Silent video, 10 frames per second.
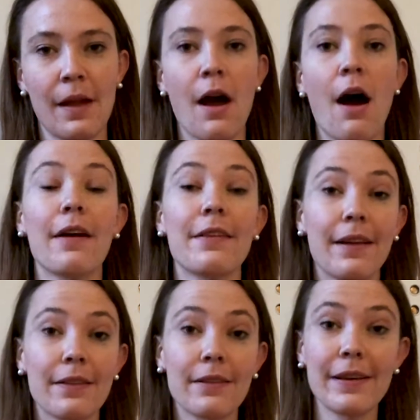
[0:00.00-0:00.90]
Our
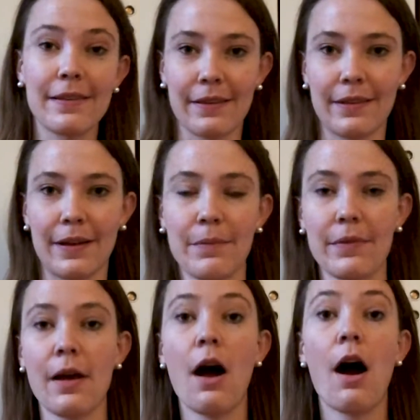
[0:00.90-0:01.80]
sensory systems
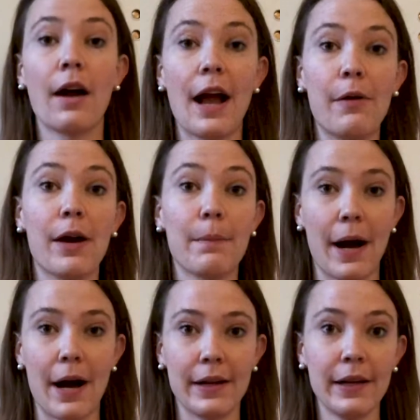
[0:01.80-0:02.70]
are how our
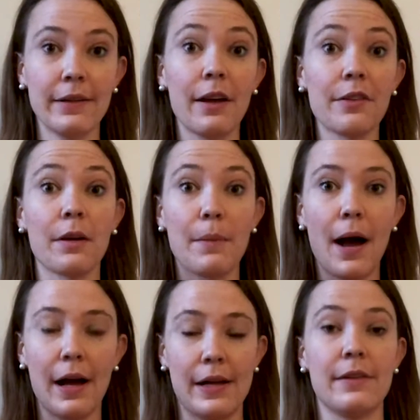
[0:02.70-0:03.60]
body tells our
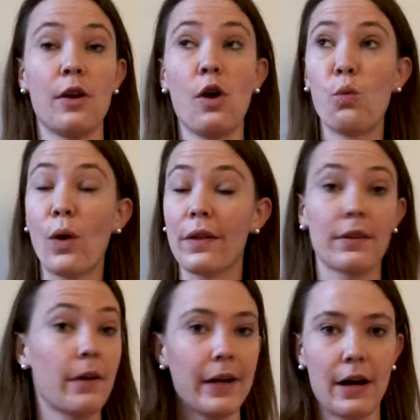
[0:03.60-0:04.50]
mind what's
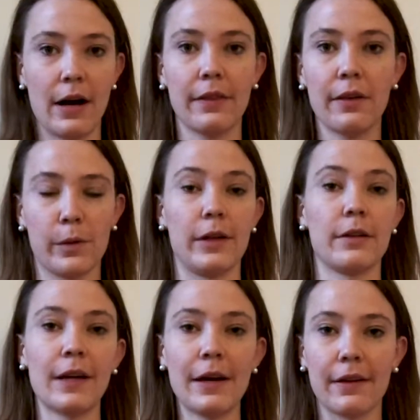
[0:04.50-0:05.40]
going on in the world
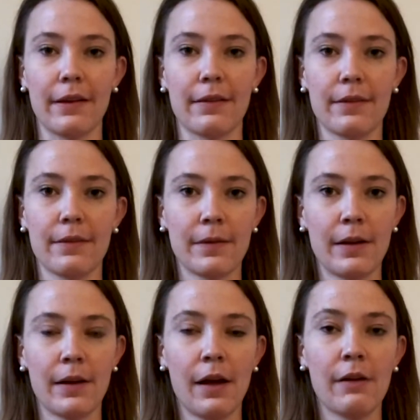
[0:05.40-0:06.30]
around us.
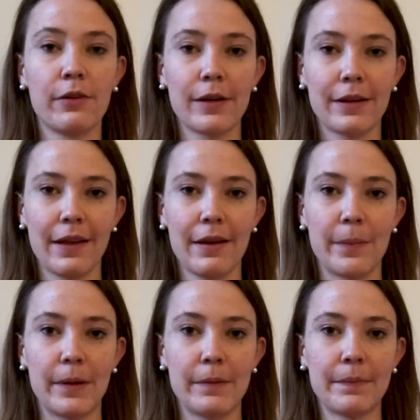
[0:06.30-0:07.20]
For
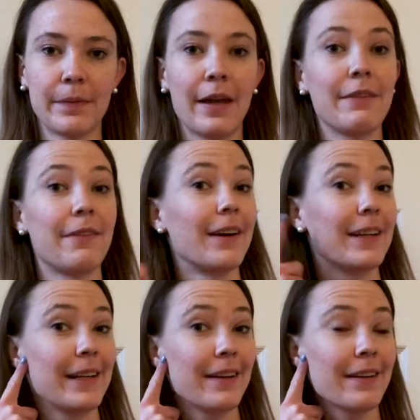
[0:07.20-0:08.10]
example, if our
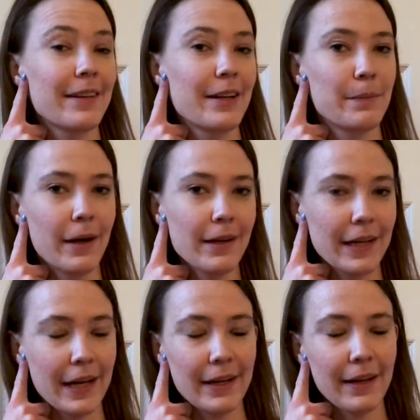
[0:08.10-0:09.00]
ears hear
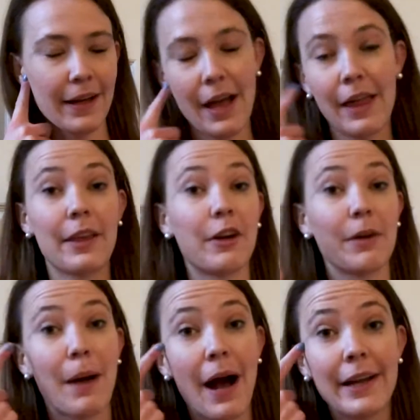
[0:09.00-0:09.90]
barking, then our
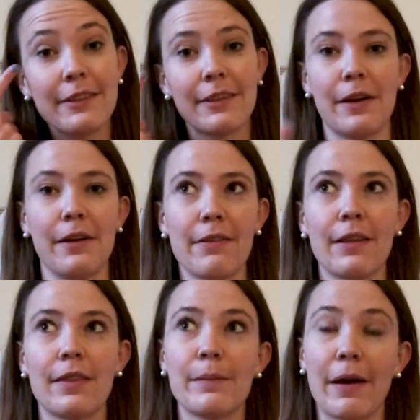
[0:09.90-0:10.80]
mind knows that
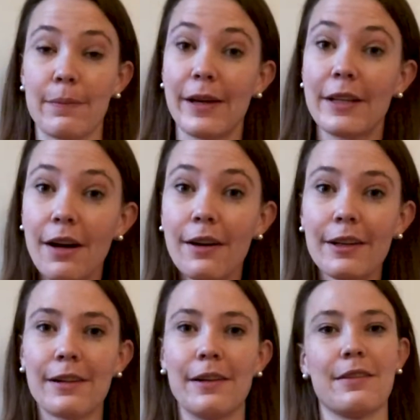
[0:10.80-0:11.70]
there must be a dog
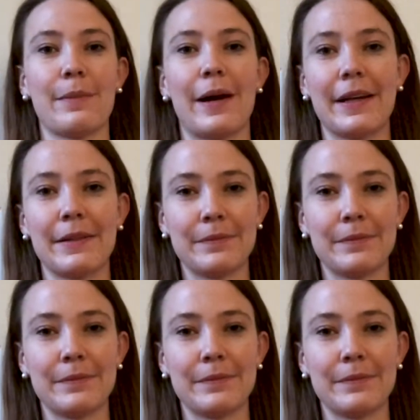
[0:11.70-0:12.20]
close by.